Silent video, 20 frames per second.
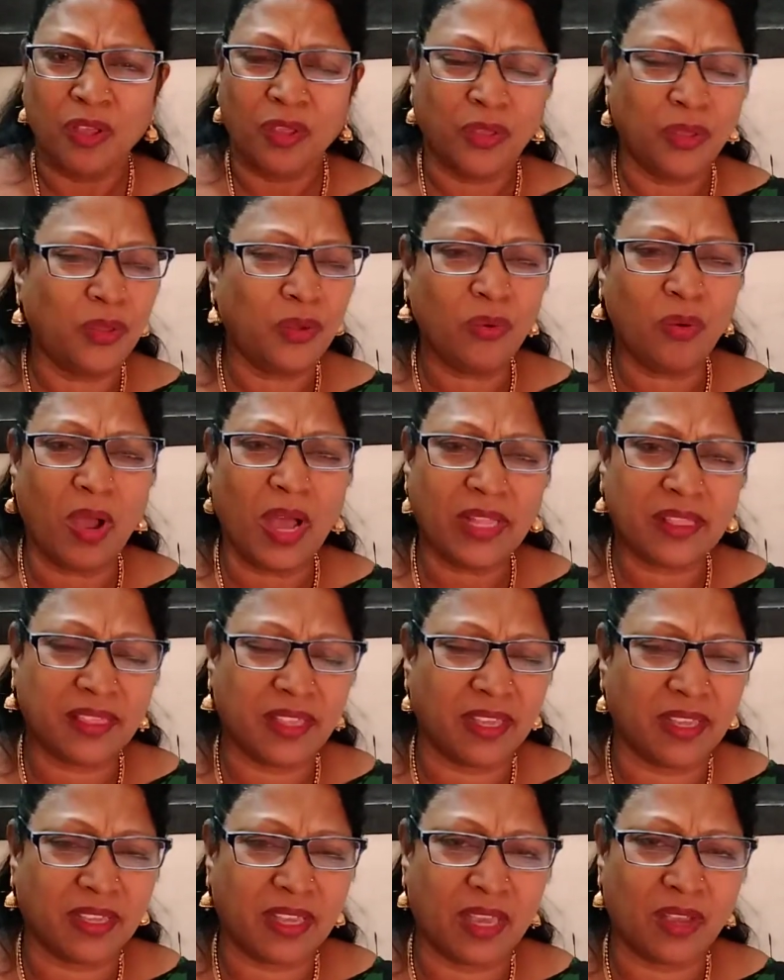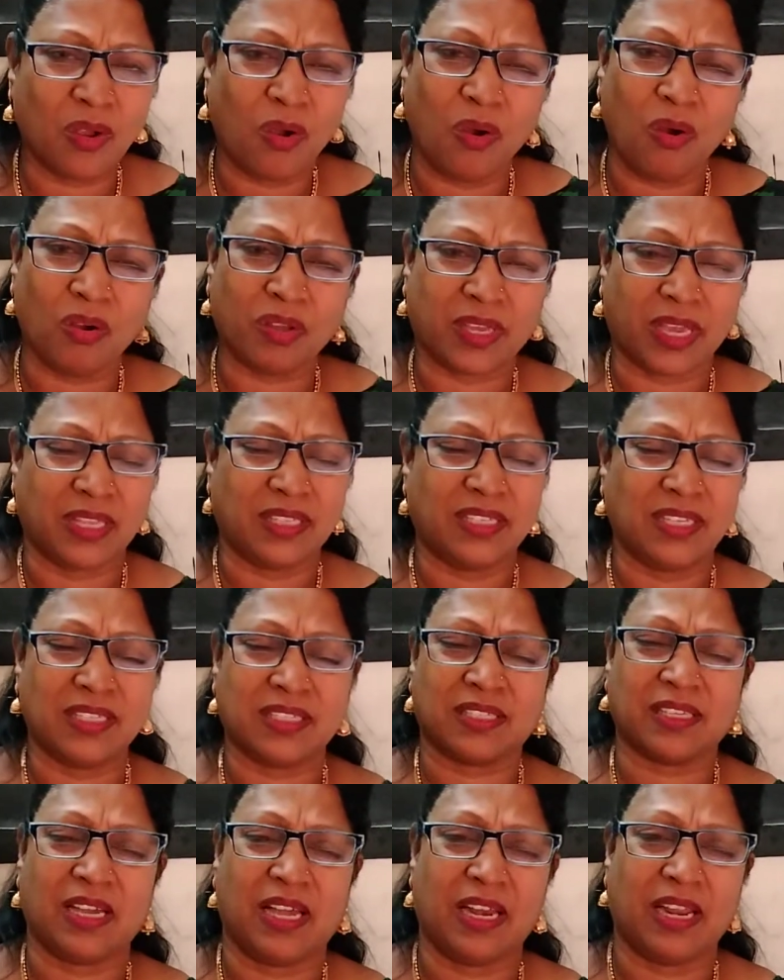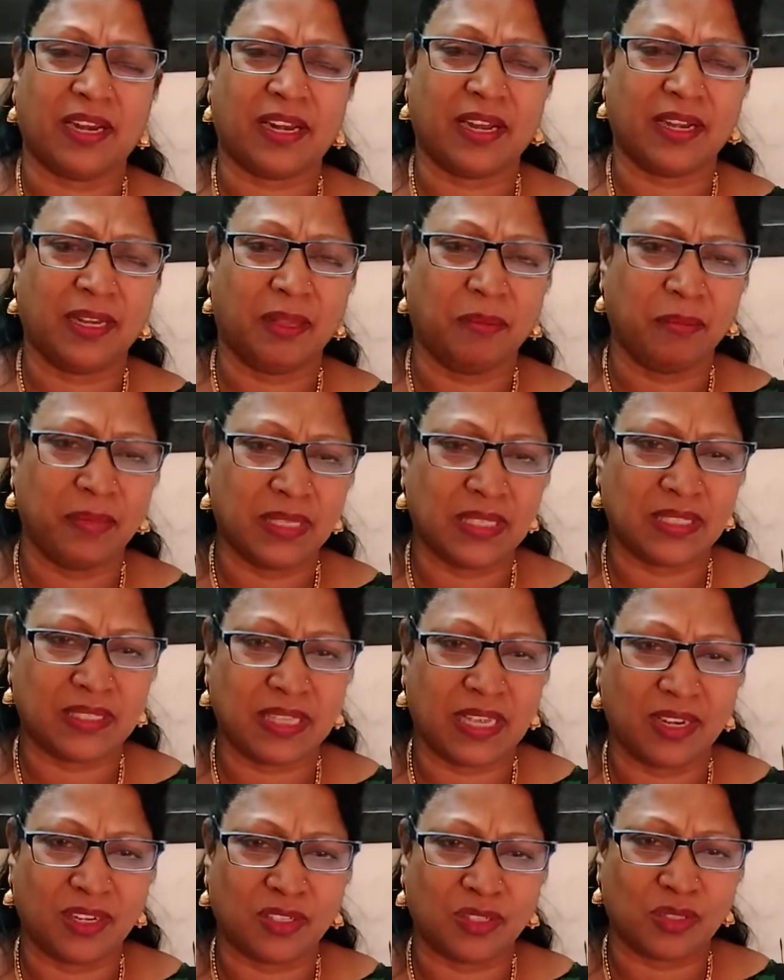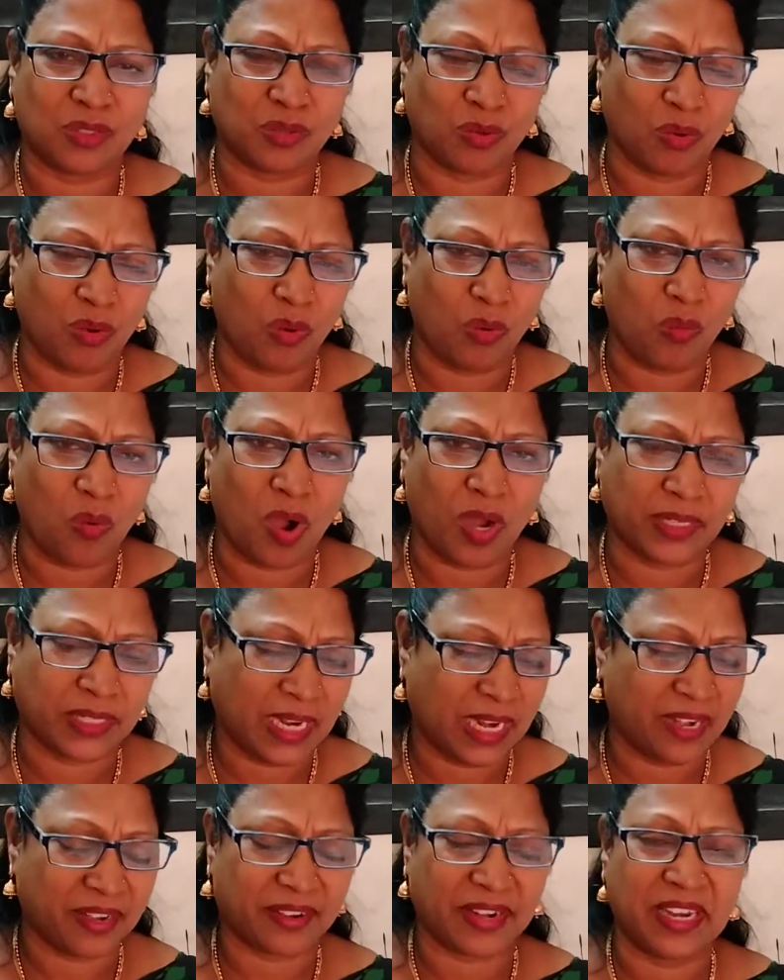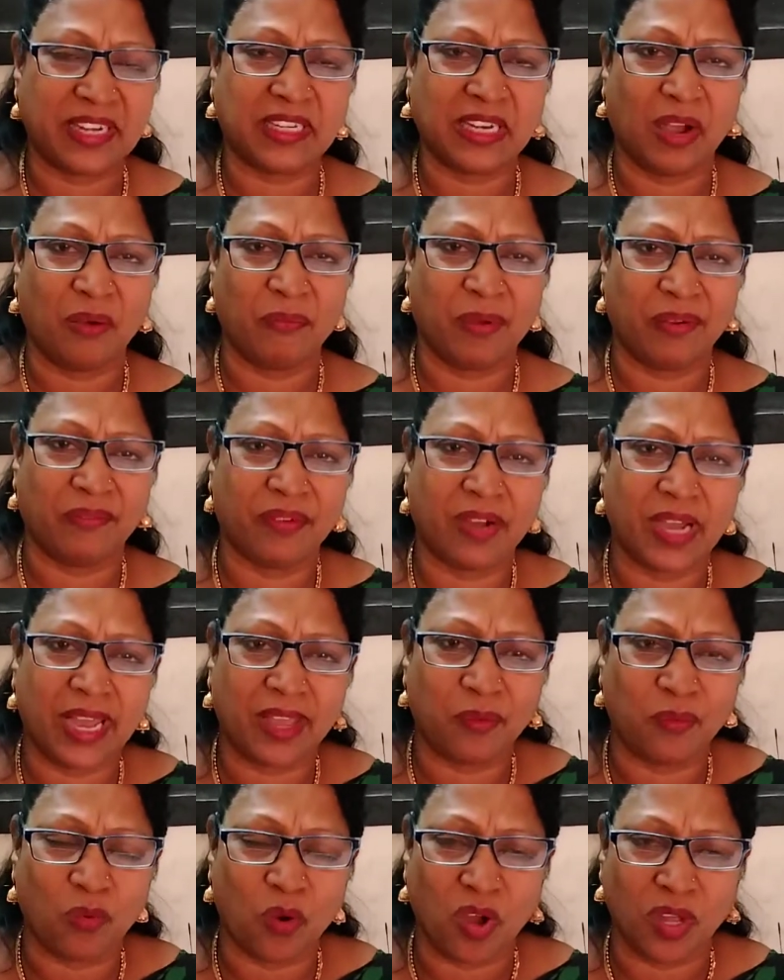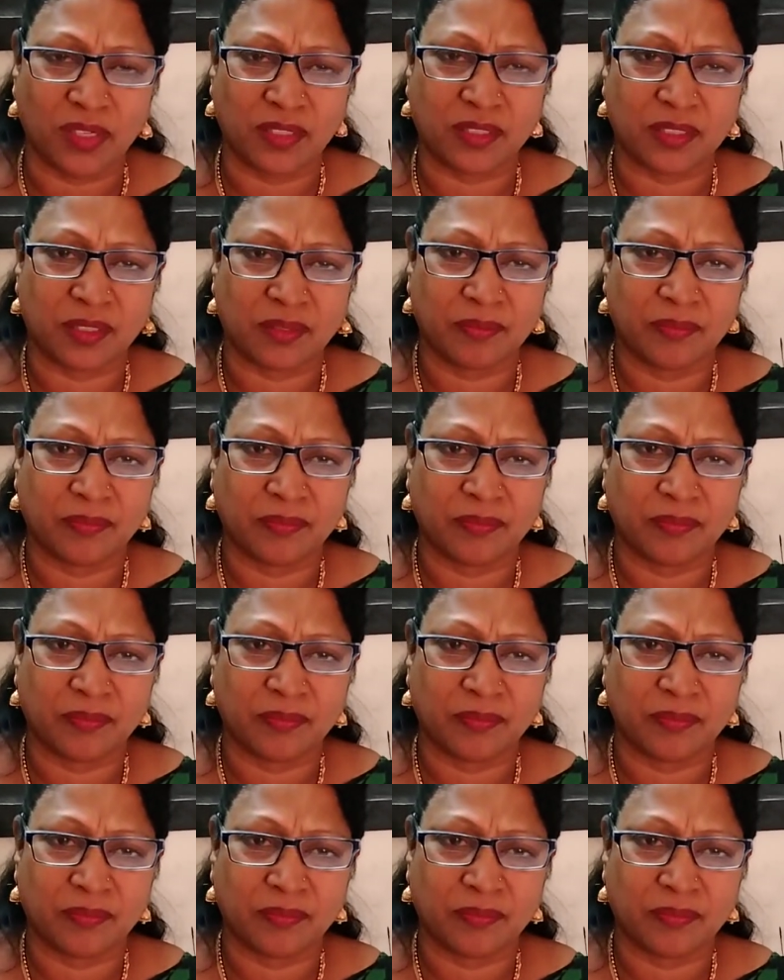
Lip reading: You are thinking, okay, just Kalarani Miss said, so what, I'll write however I want.